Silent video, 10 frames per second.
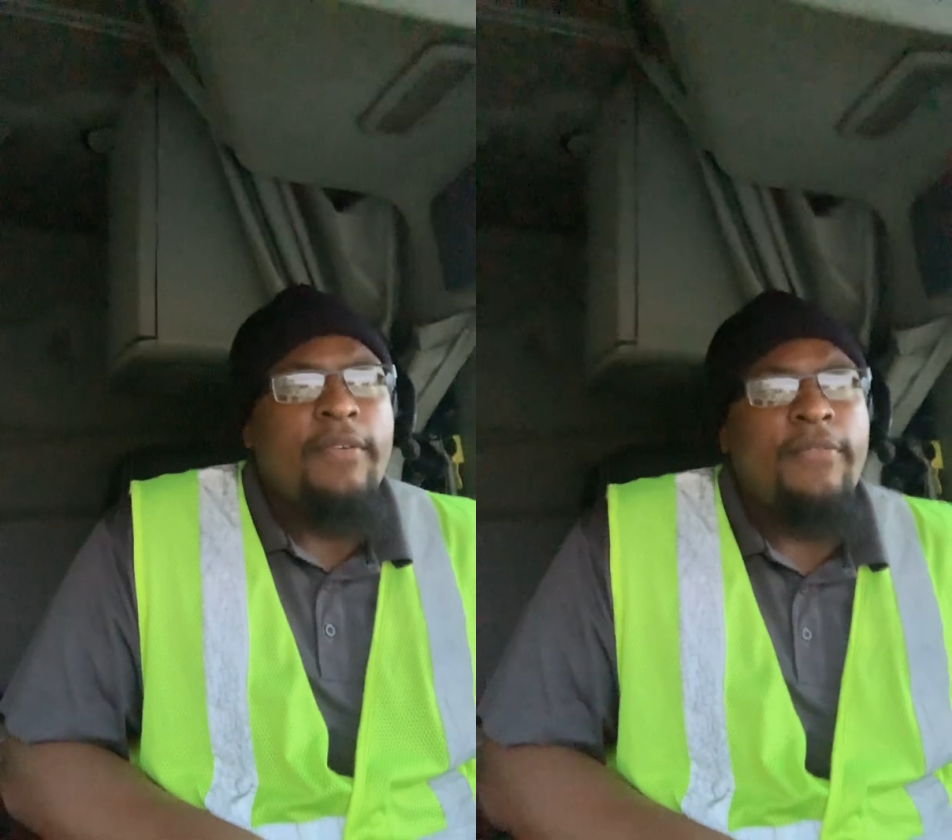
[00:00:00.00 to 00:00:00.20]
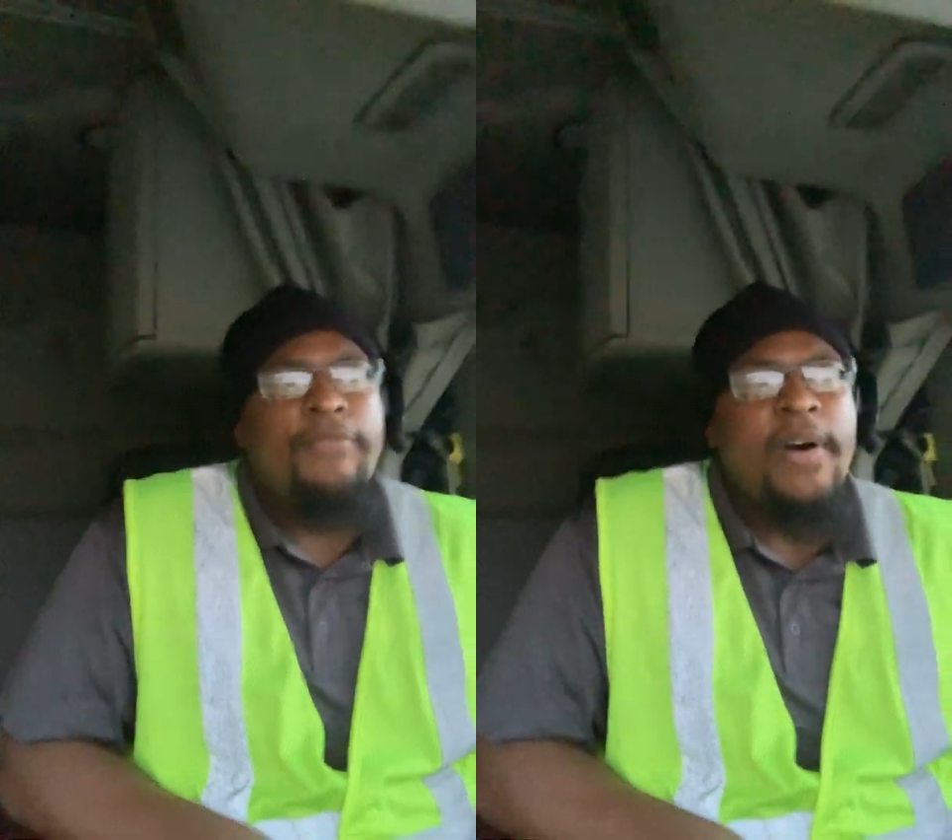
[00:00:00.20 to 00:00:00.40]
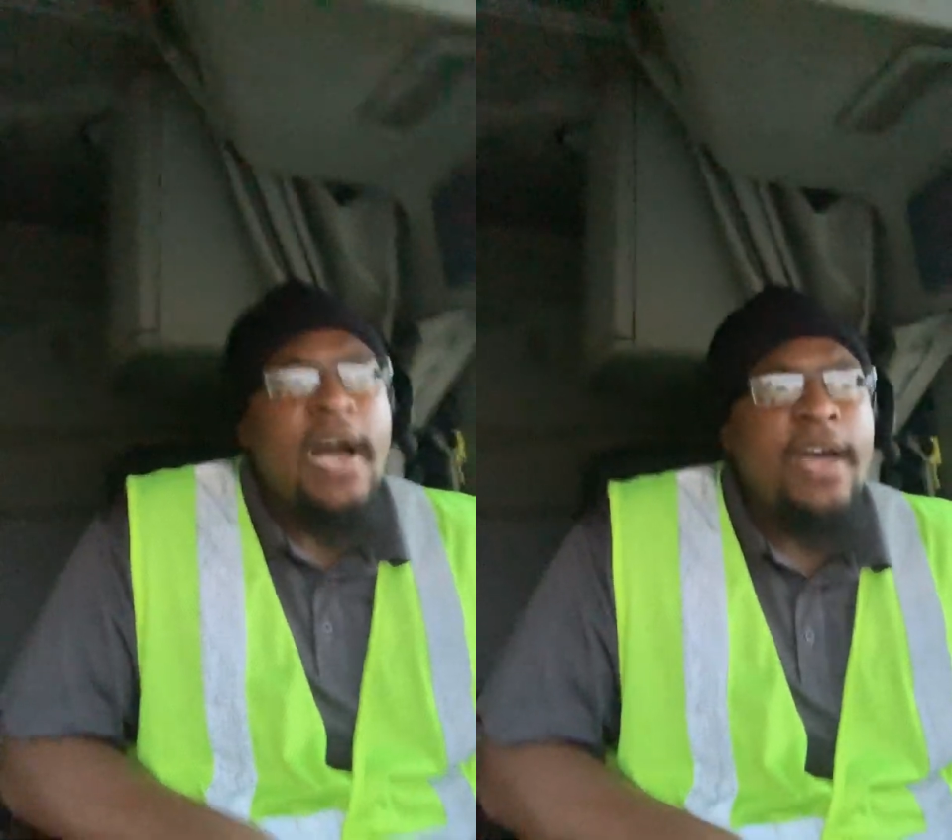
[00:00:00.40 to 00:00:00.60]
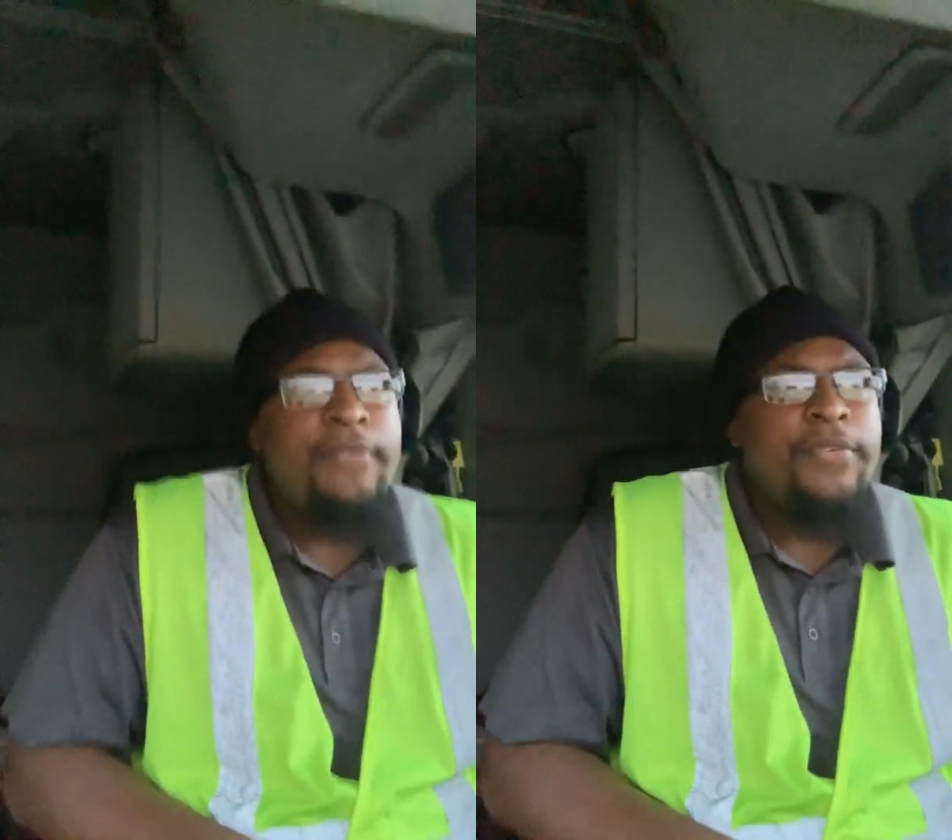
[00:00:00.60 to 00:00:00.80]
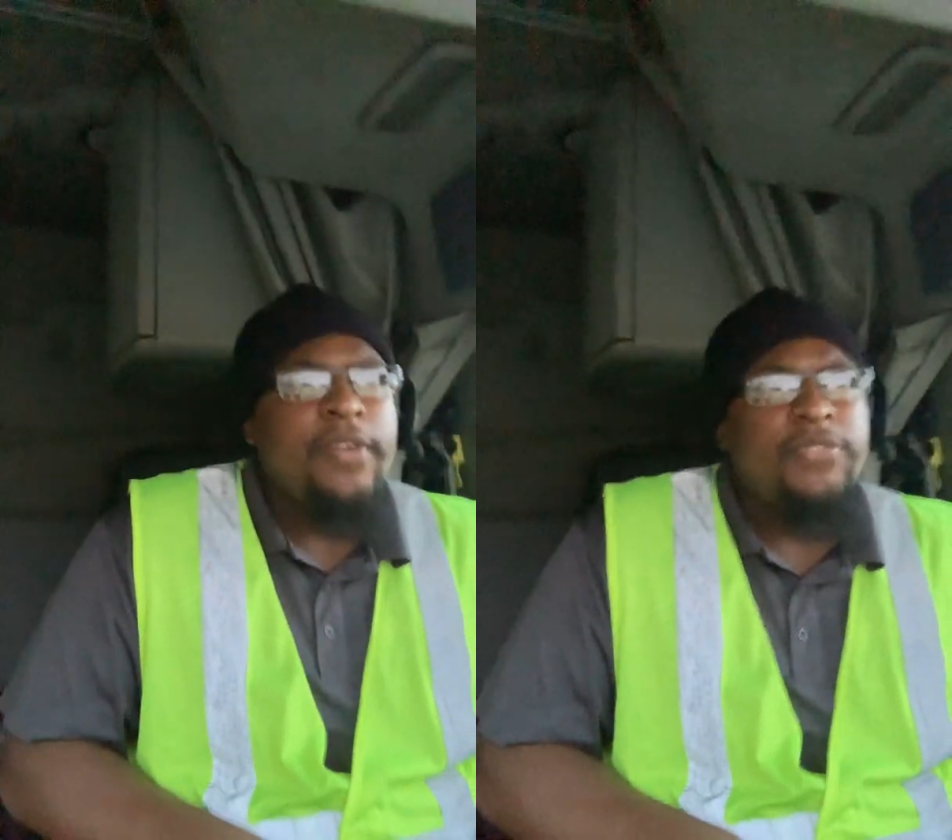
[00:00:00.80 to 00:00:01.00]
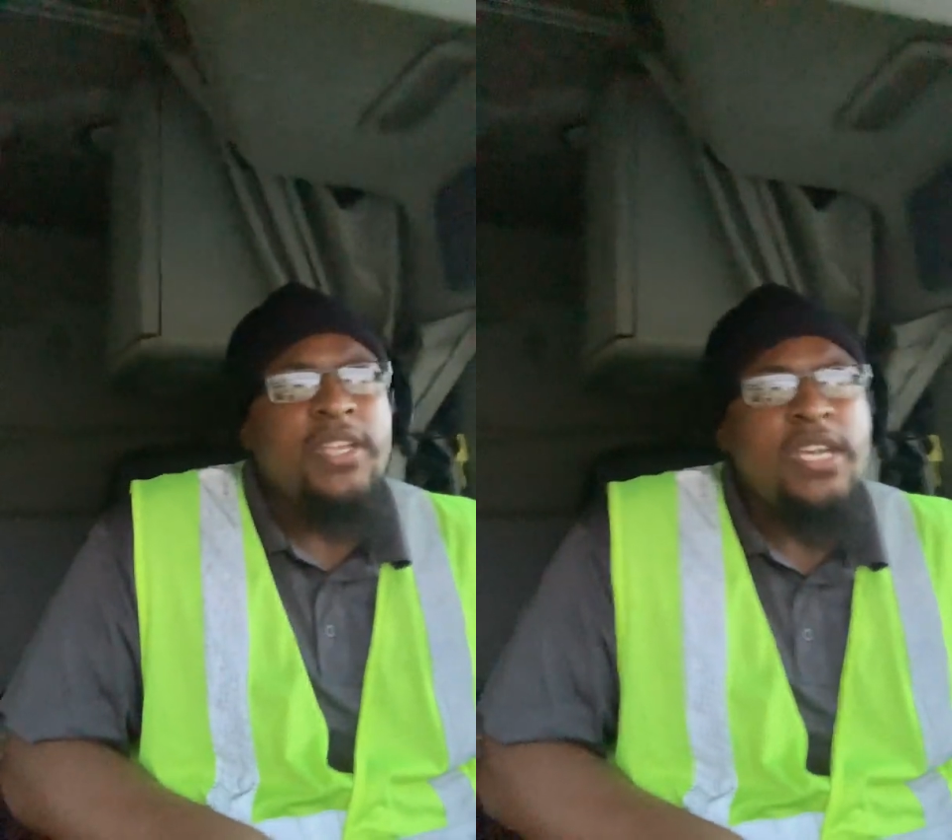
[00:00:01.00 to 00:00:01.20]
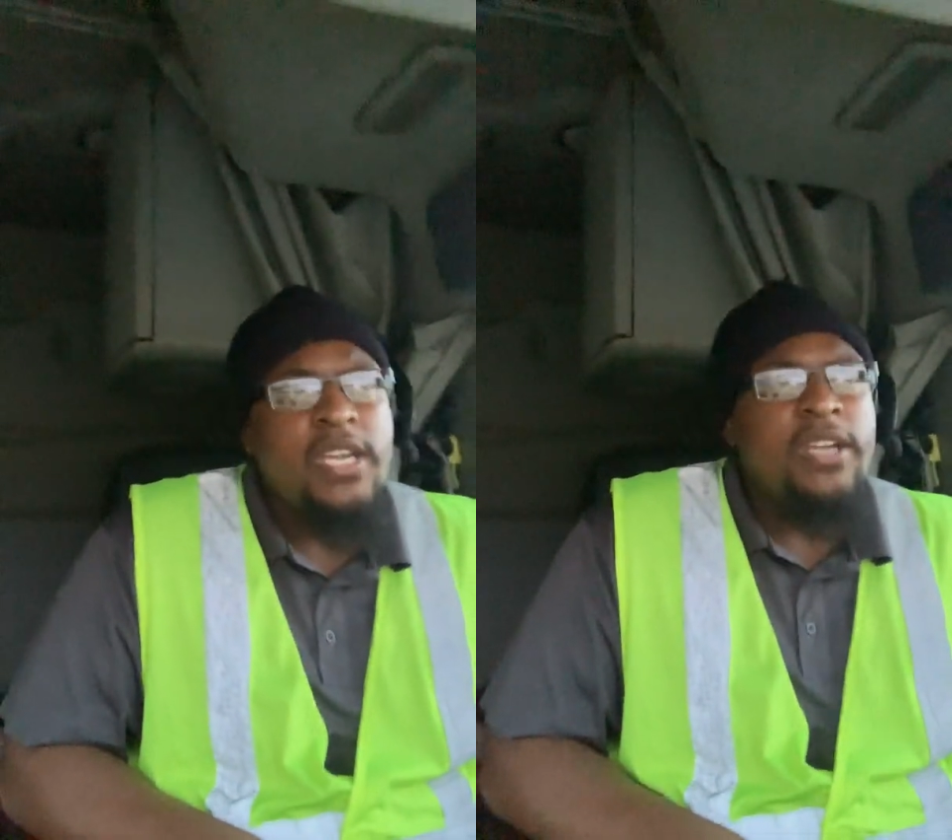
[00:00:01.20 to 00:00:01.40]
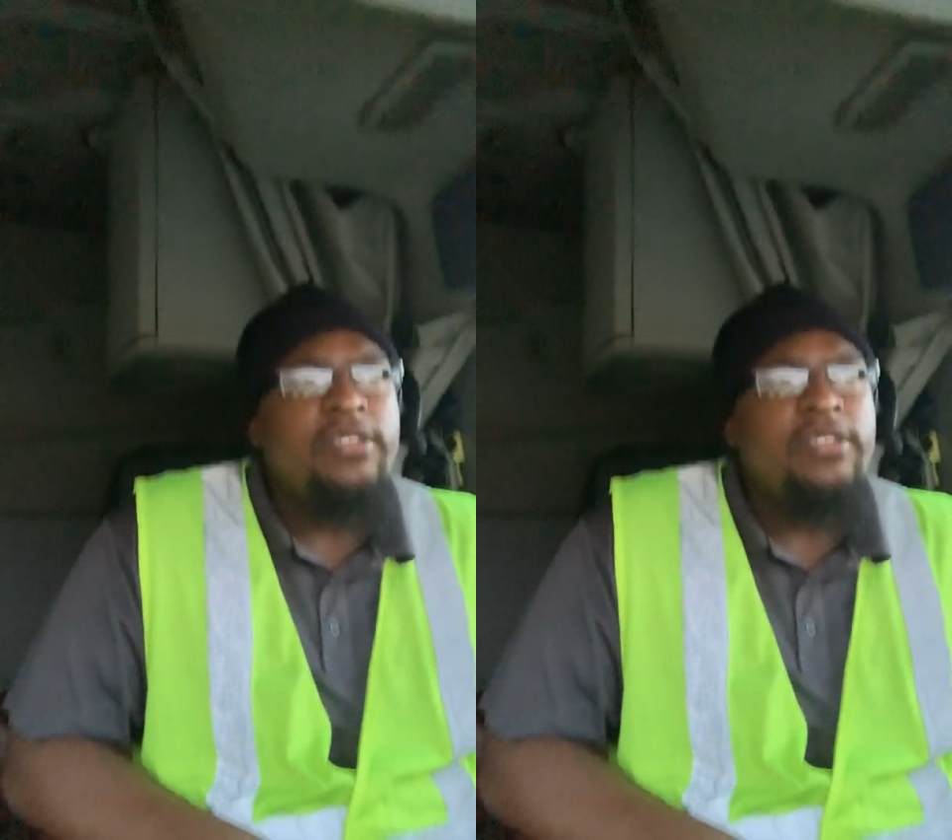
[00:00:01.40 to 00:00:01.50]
550